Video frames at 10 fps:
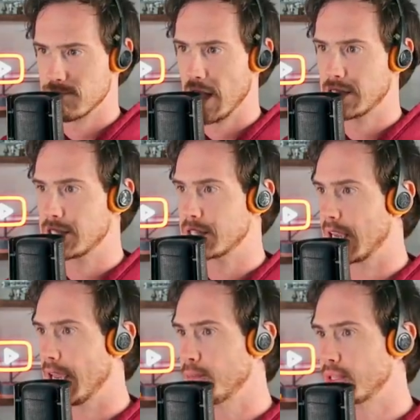It's the
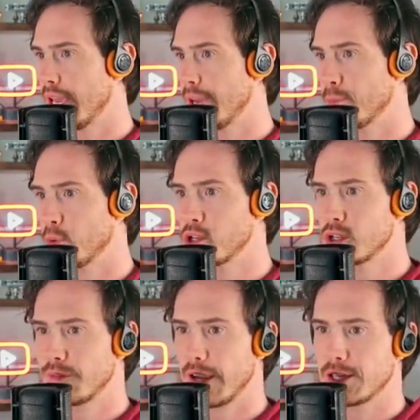same team. We're
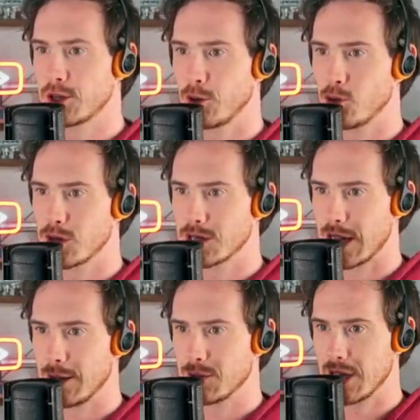just facing off with the
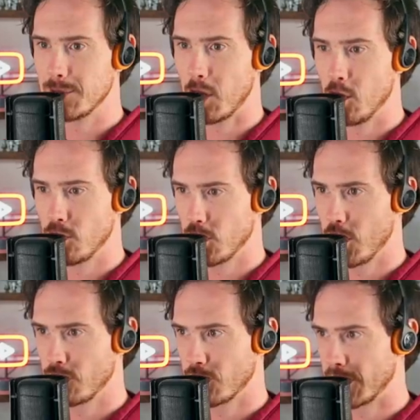same team over and
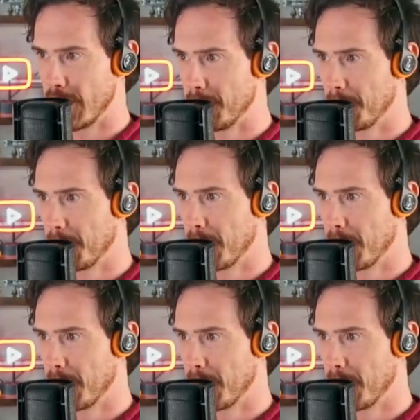over again.